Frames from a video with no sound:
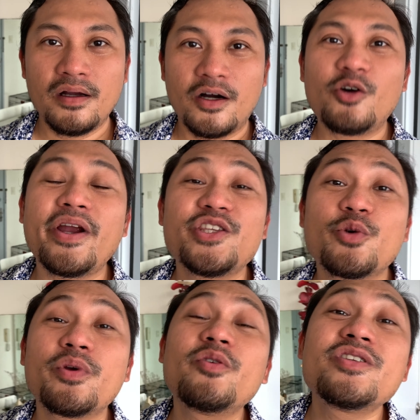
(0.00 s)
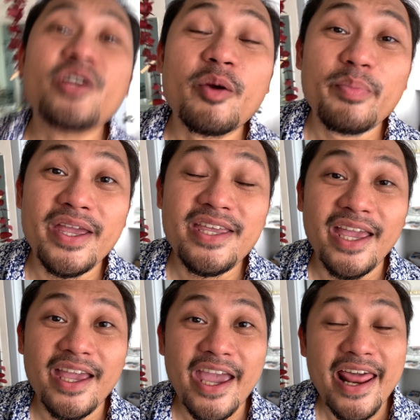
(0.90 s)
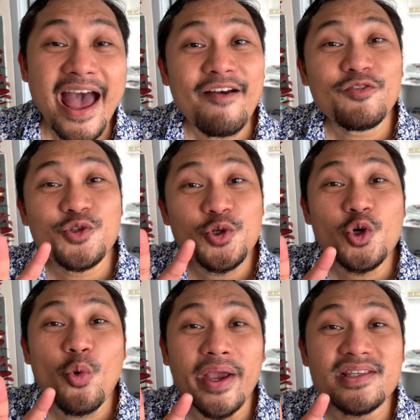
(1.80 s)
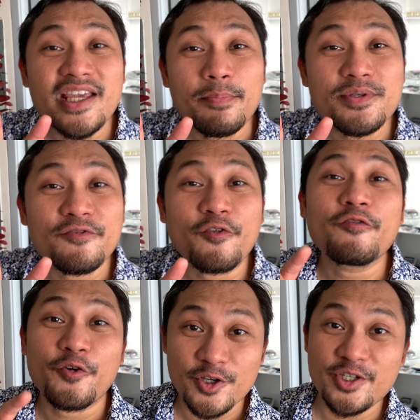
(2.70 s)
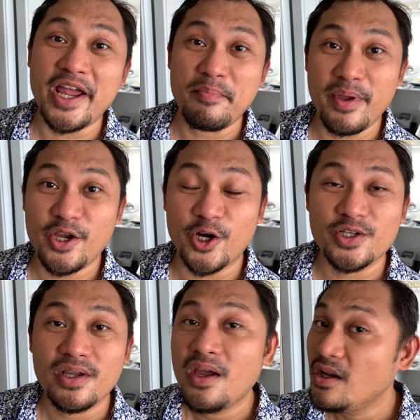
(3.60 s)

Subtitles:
All right, so we're going to start baking, and I have 2 quick tips for first-time bakers.